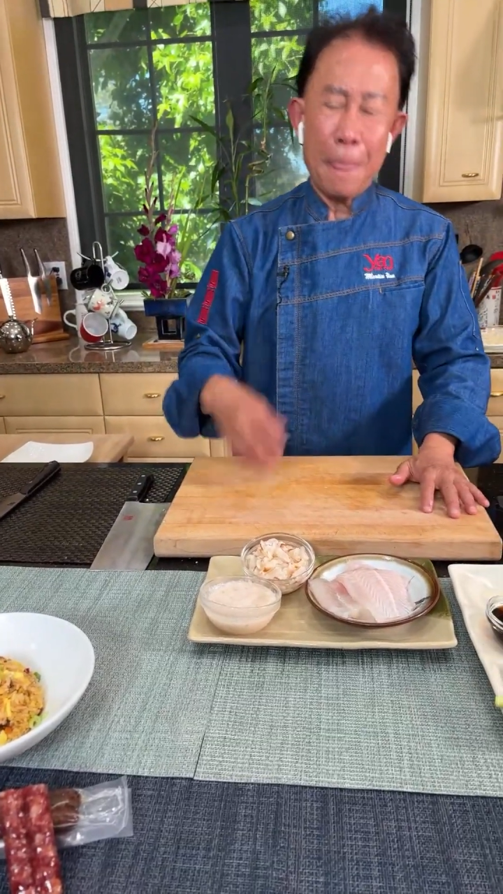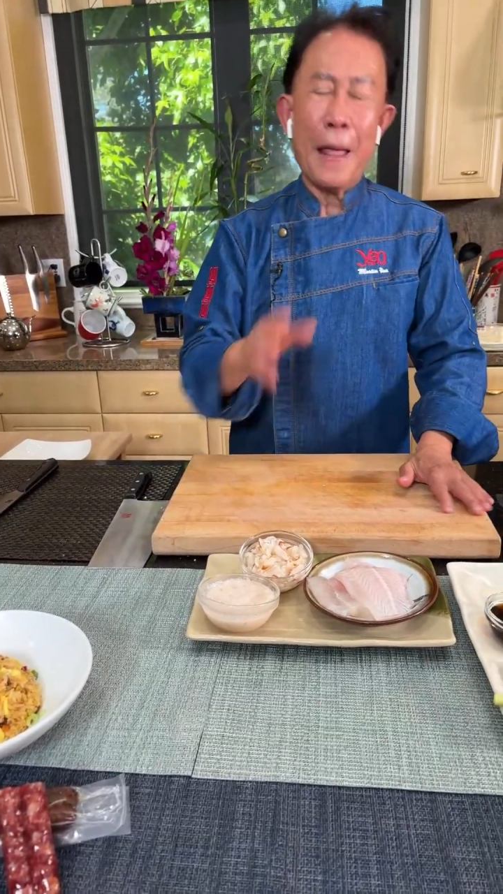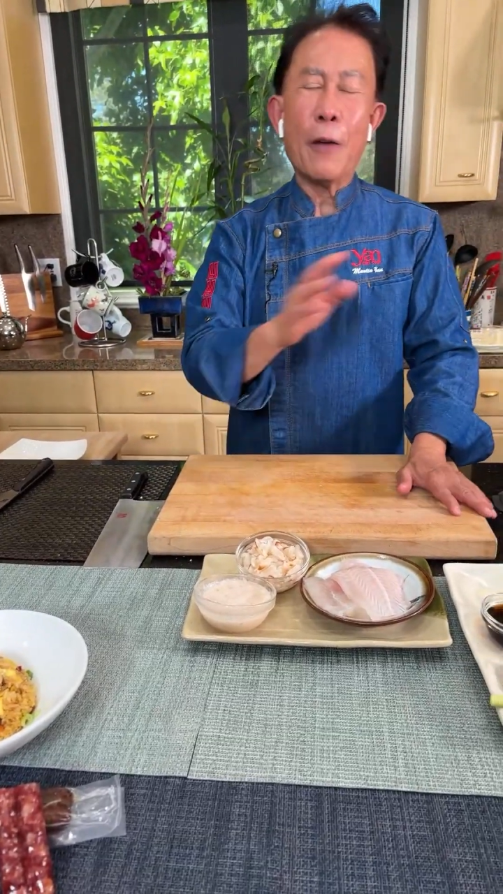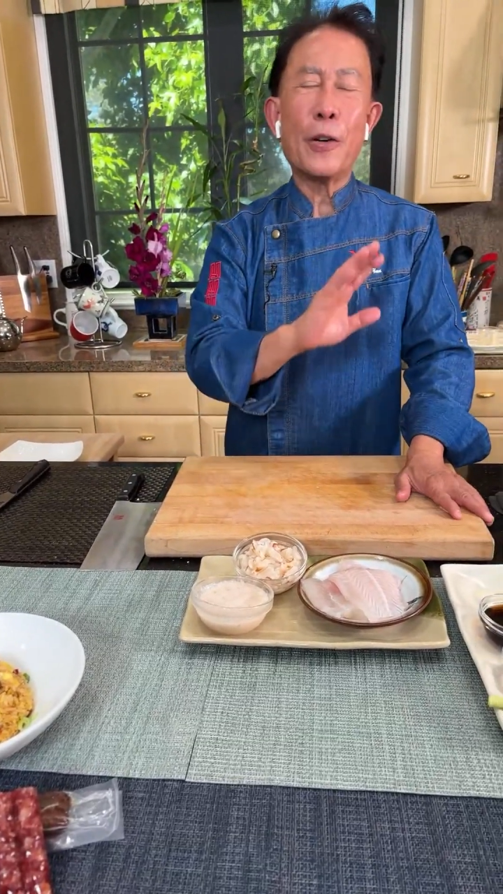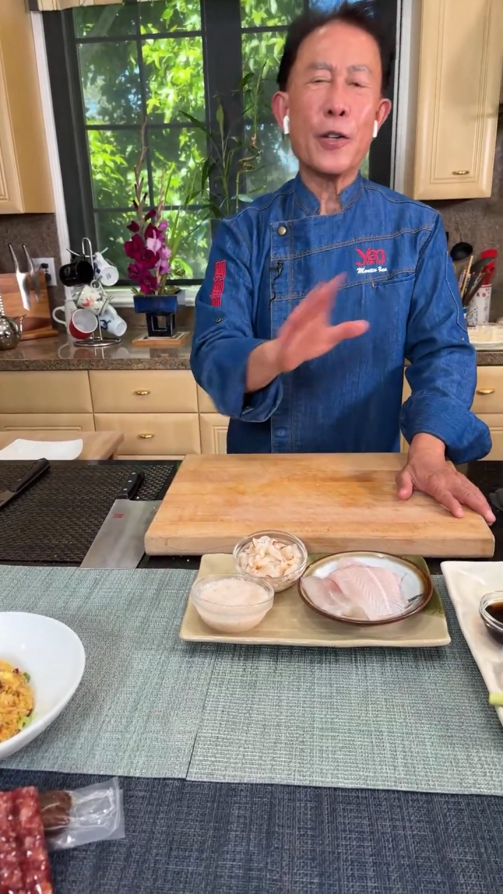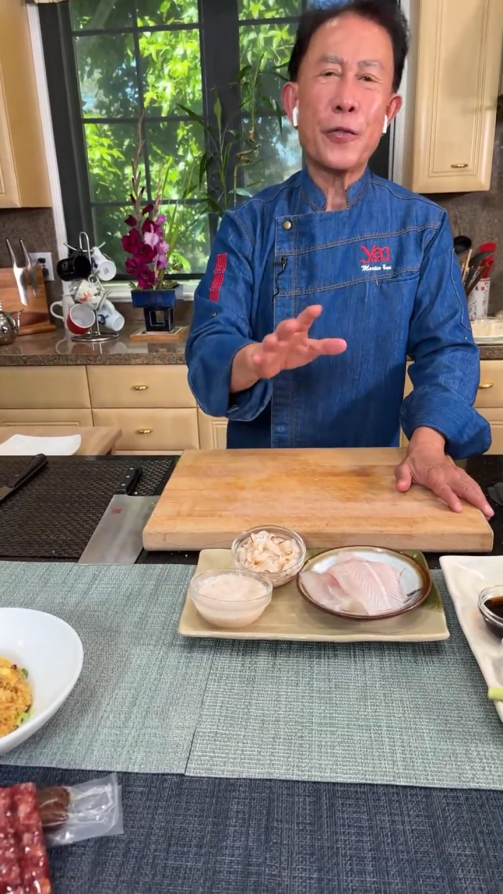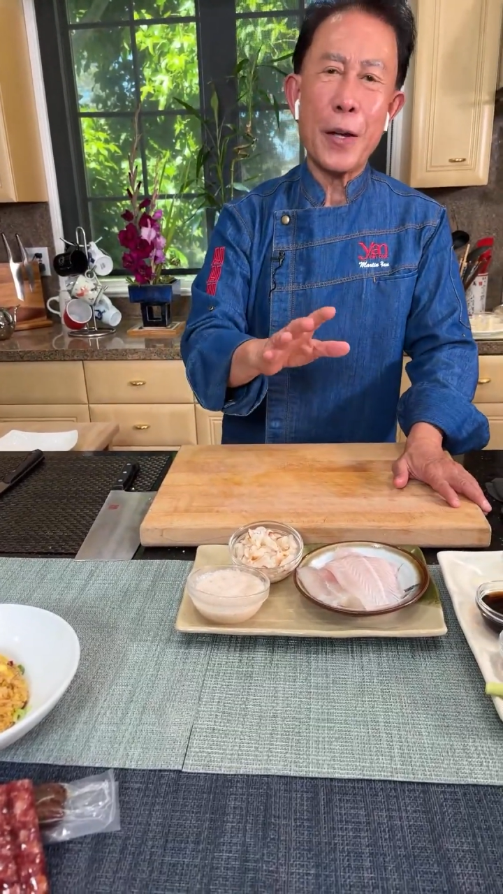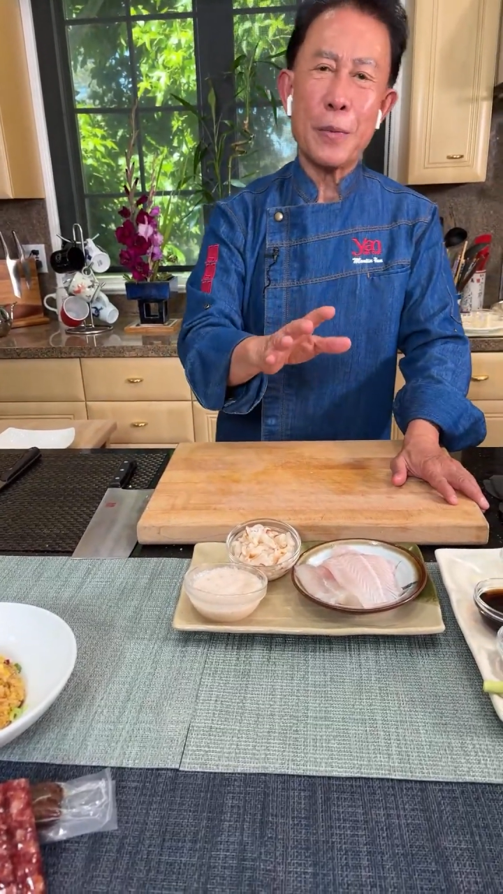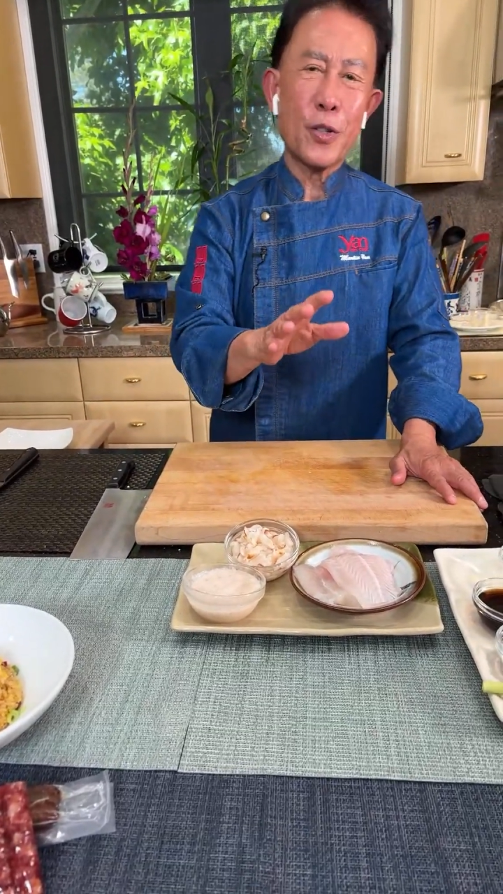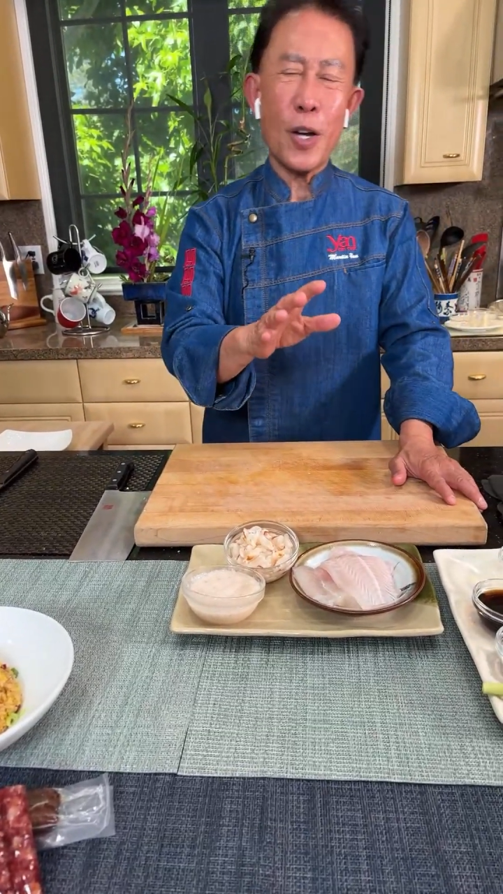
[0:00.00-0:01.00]
a very
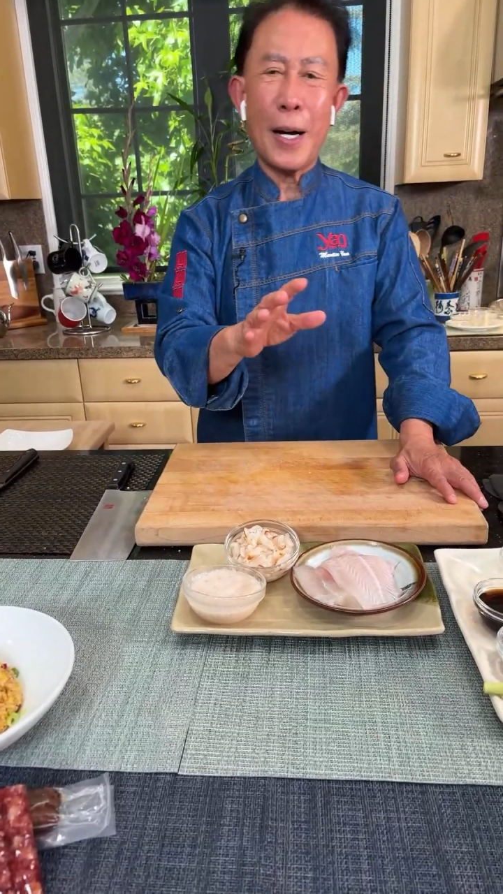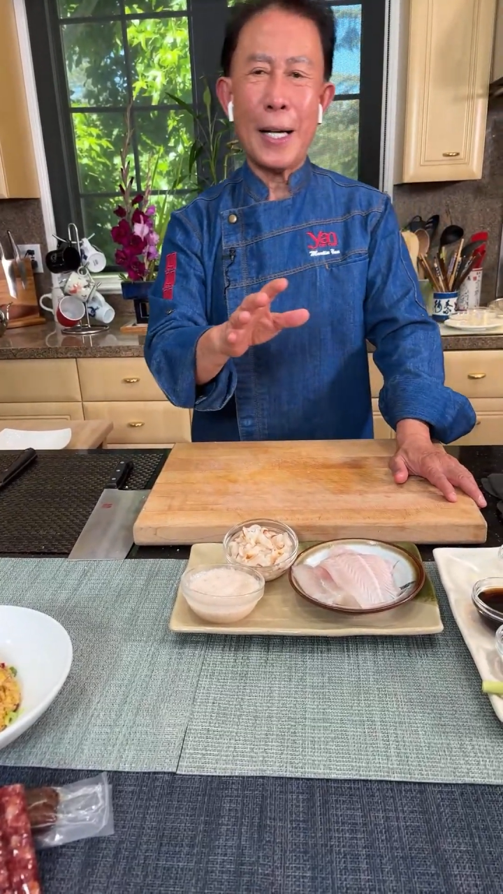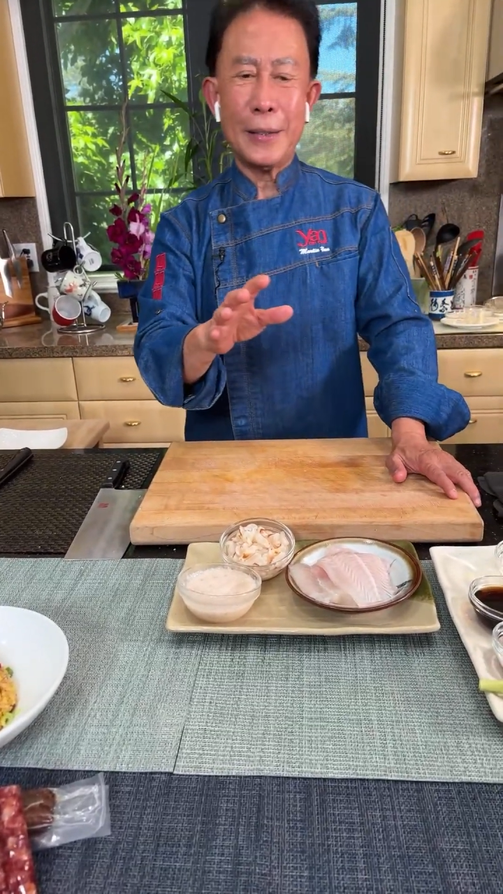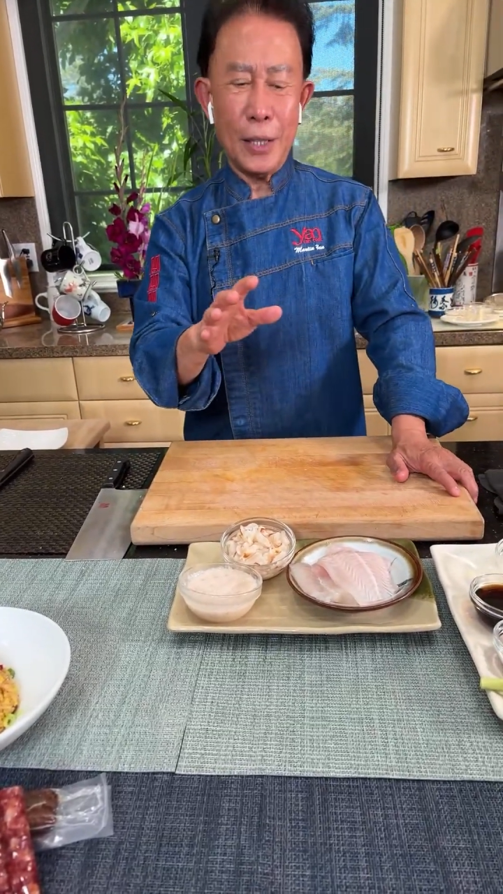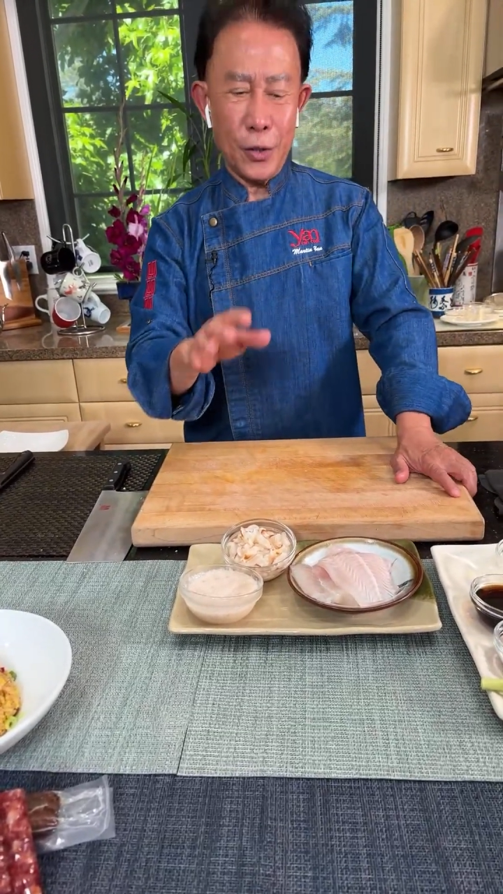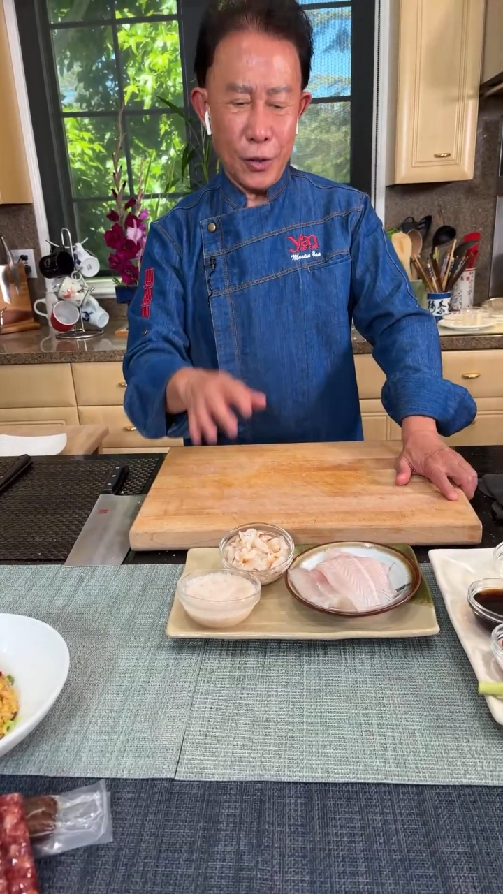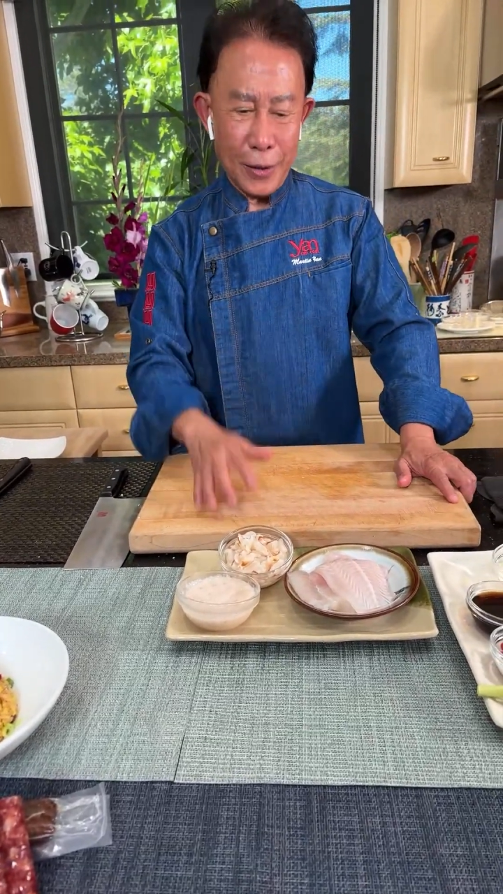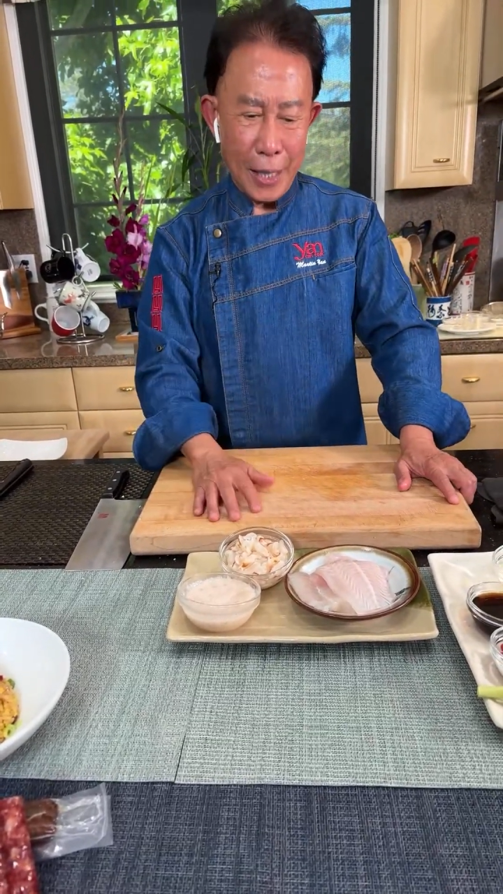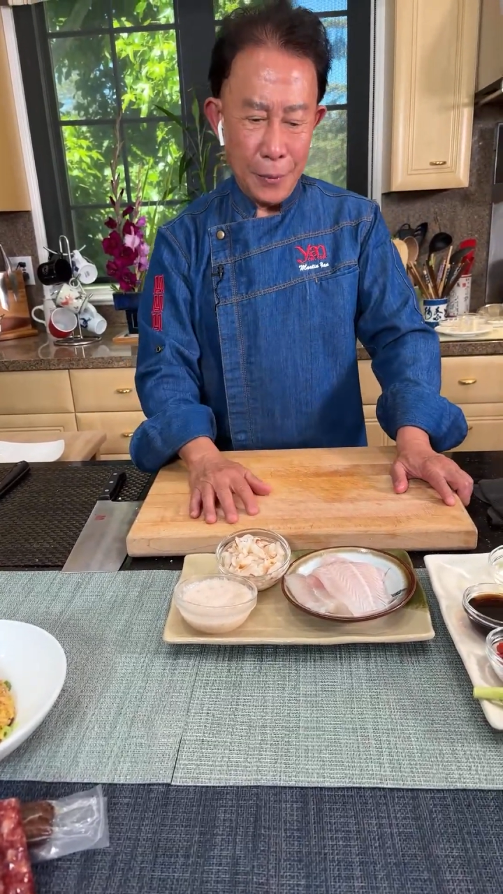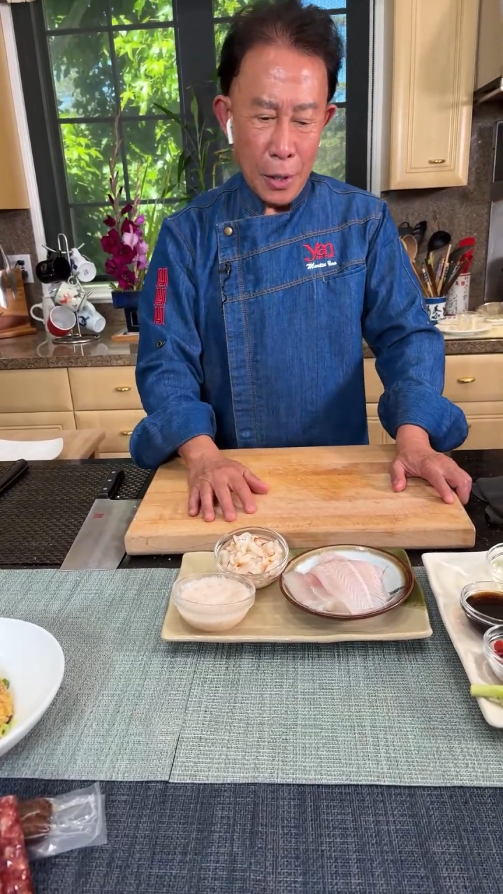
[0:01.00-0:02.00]
famous Shanghai dish,
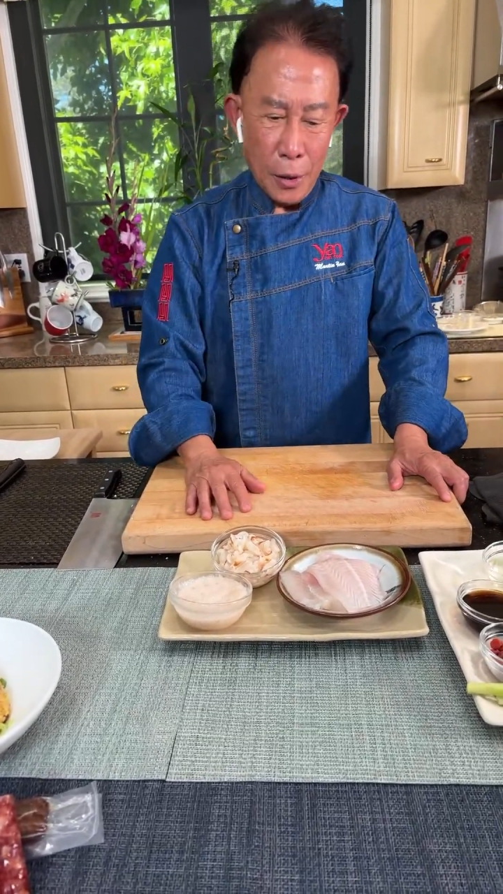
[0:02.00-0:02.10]
okay?